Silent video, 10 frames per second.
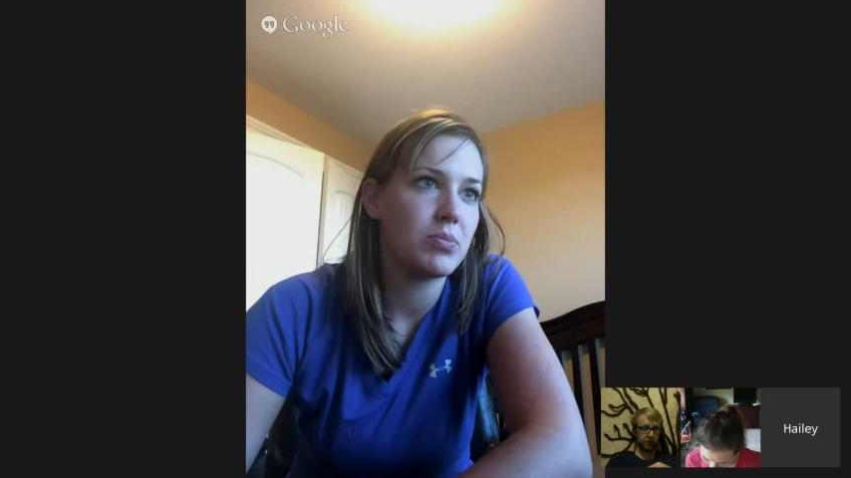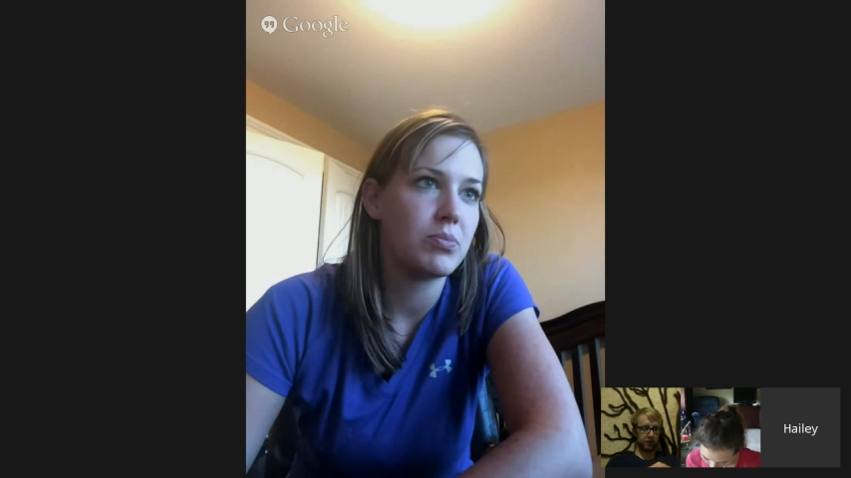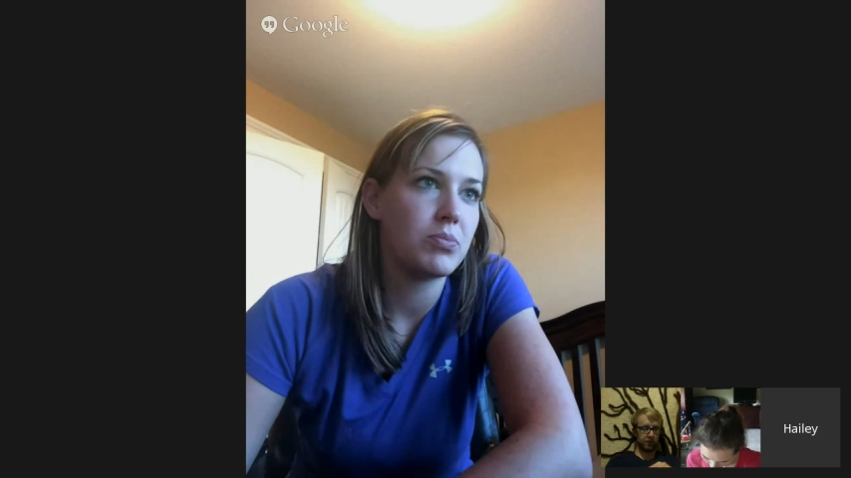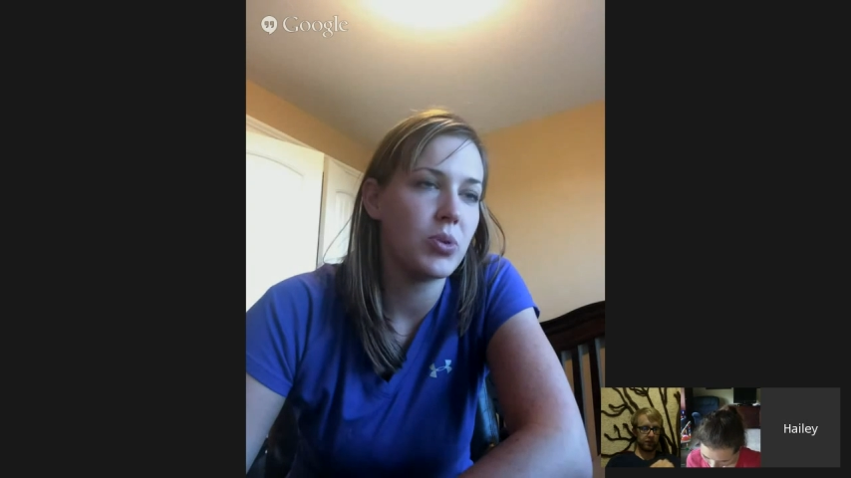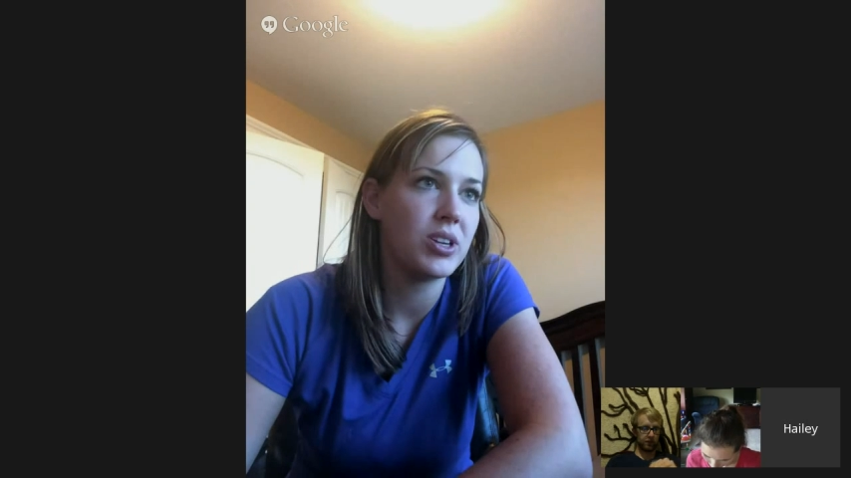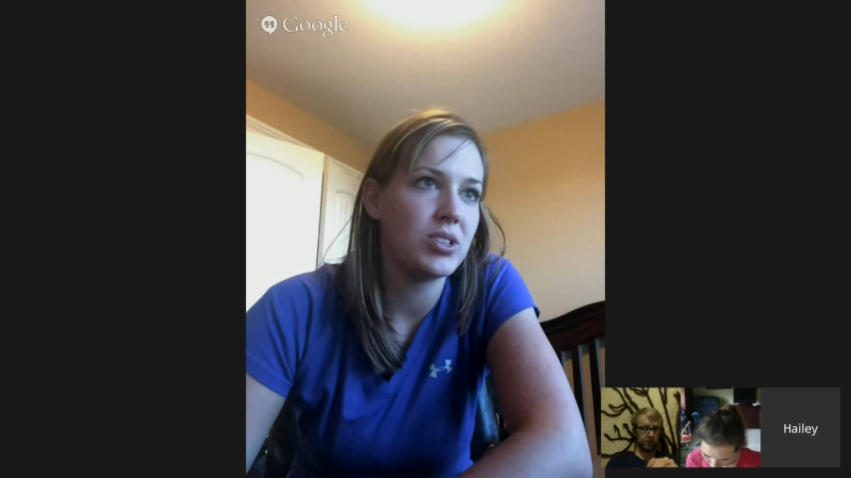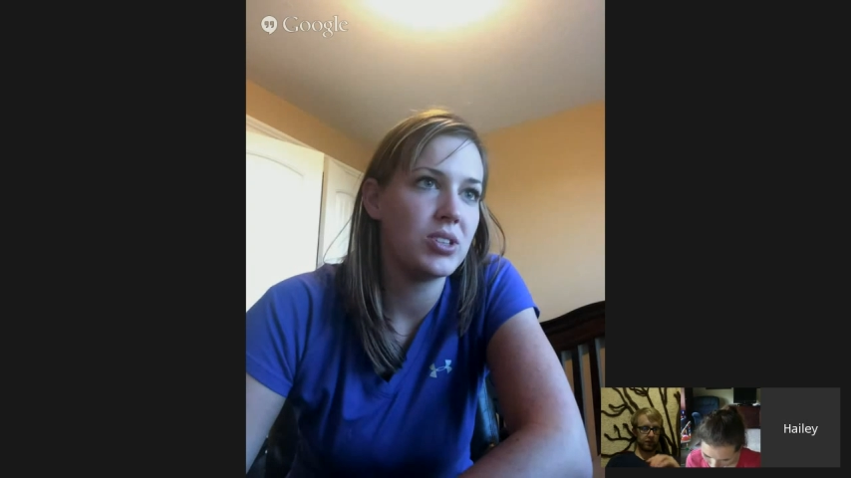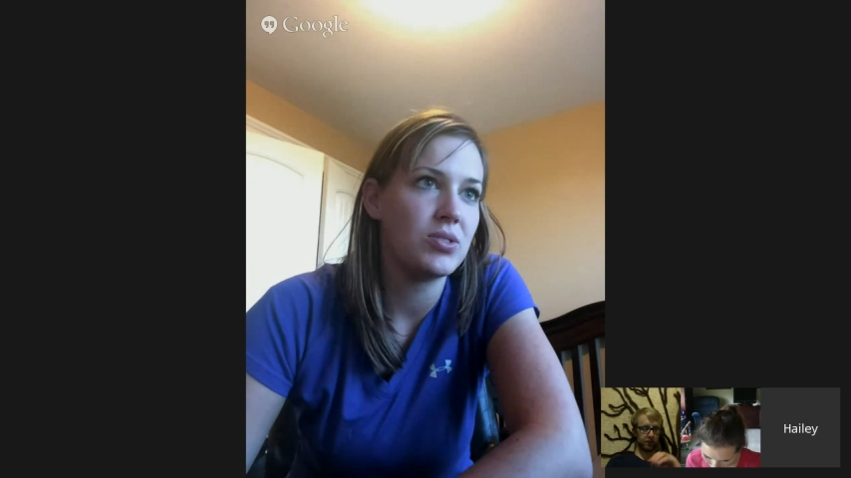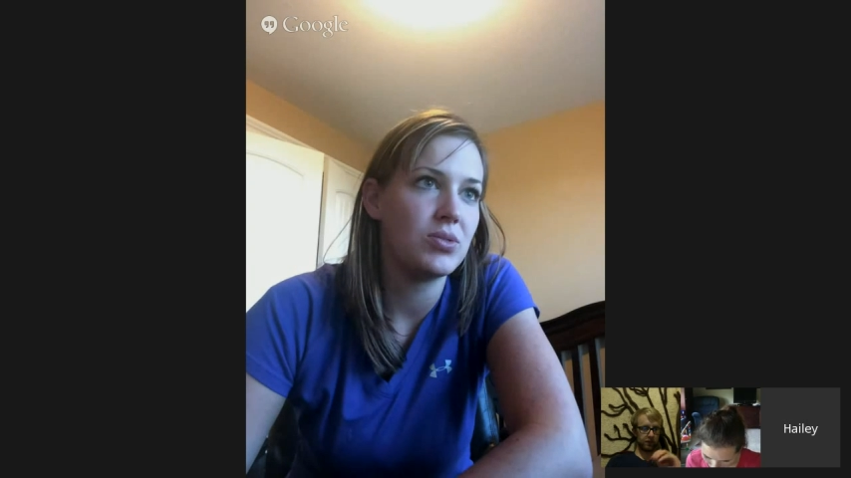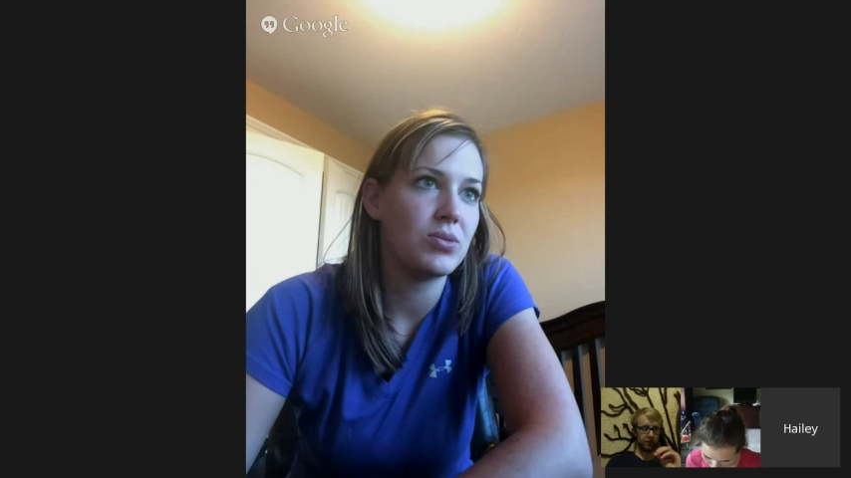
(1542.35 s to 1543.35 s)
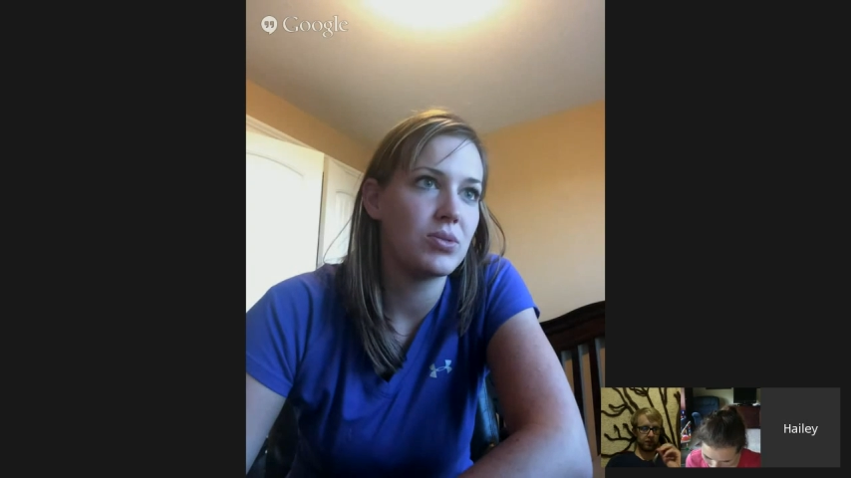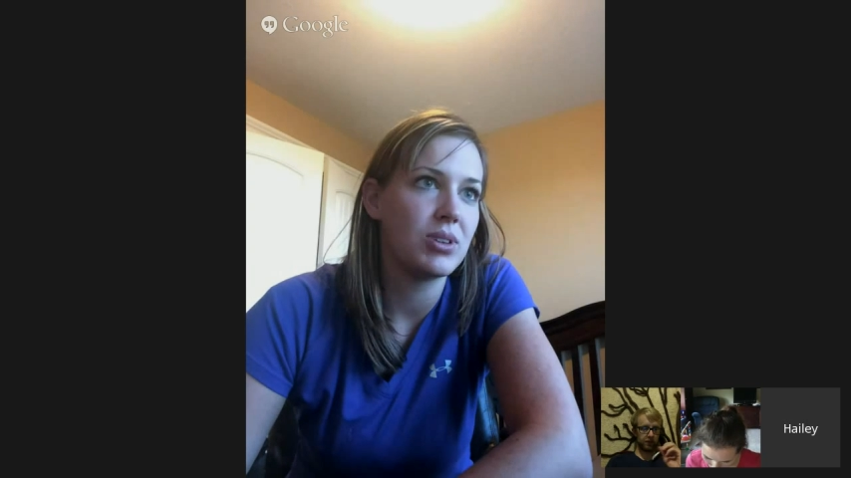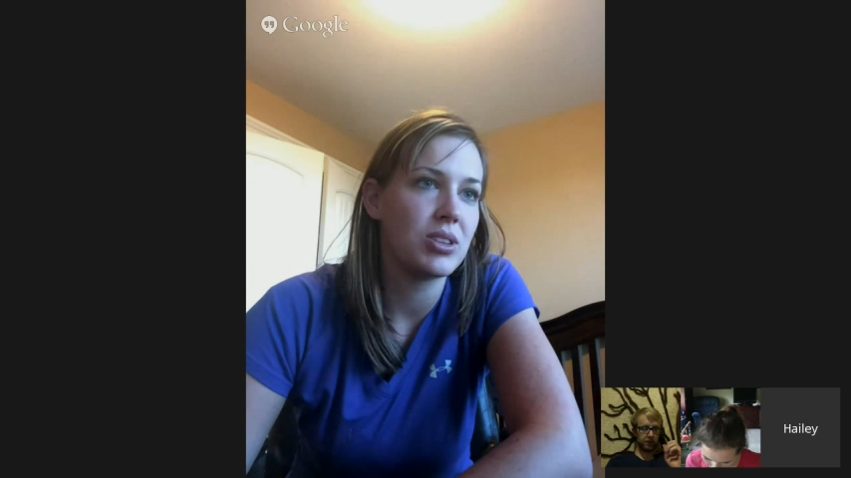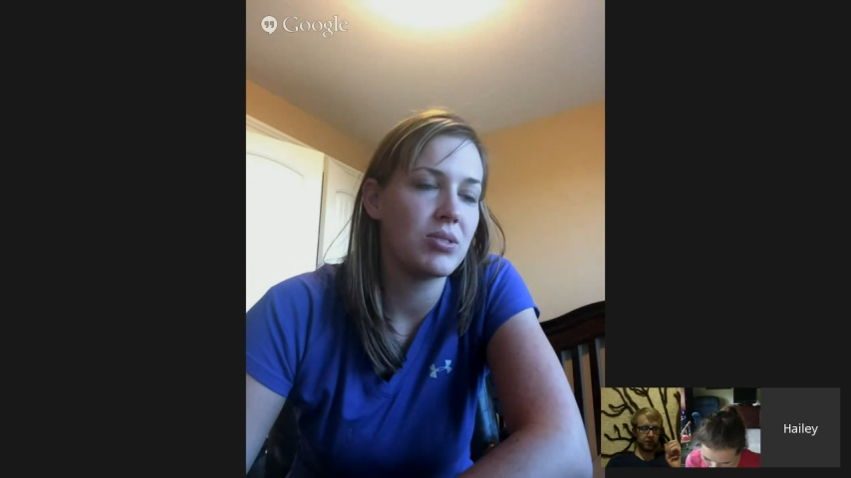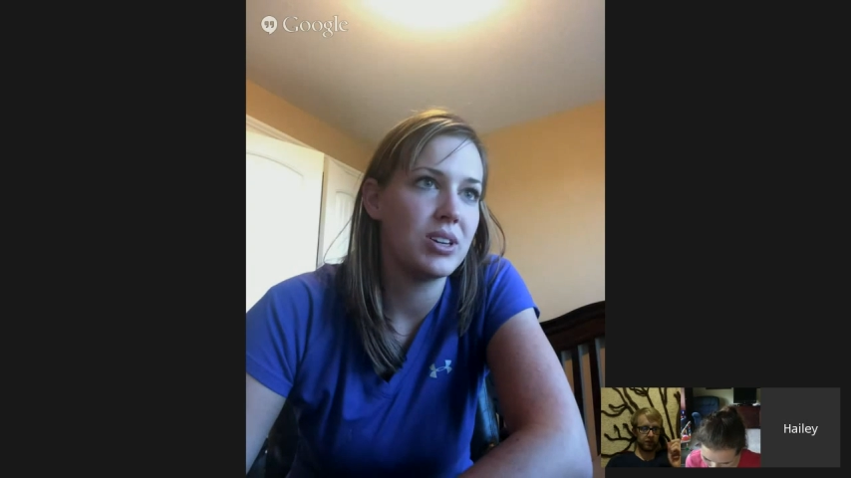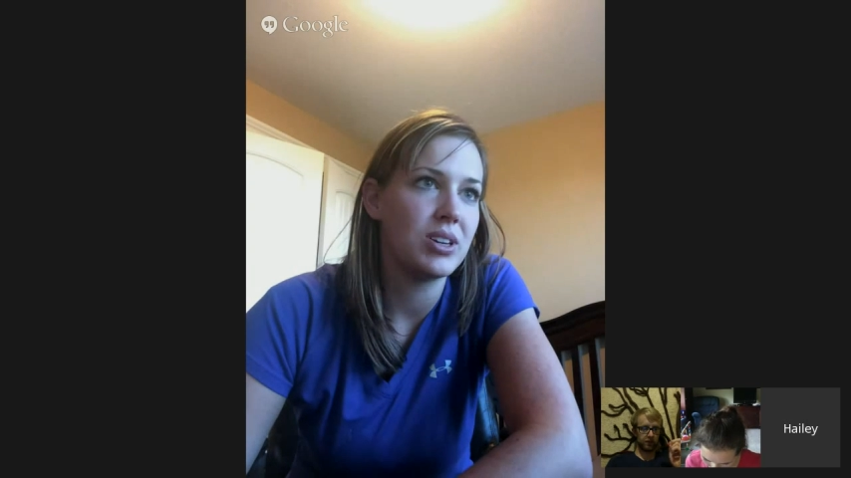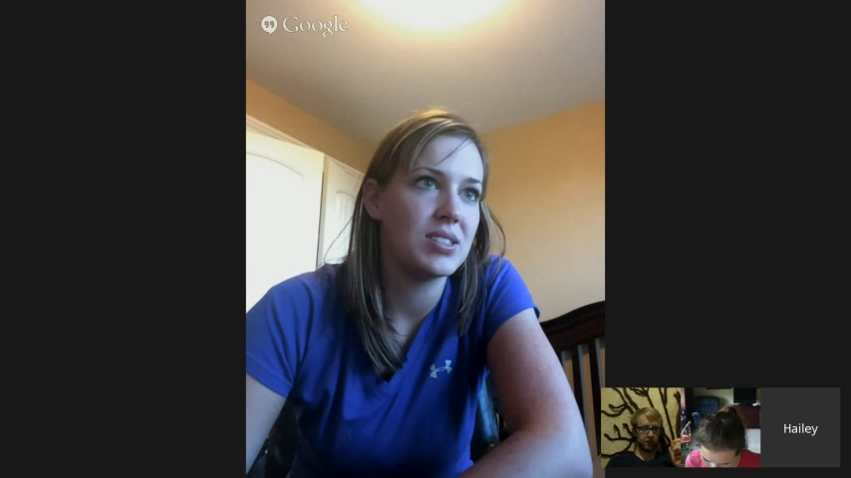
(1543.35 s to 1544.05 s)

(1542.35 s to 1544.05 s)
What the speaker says: 0.233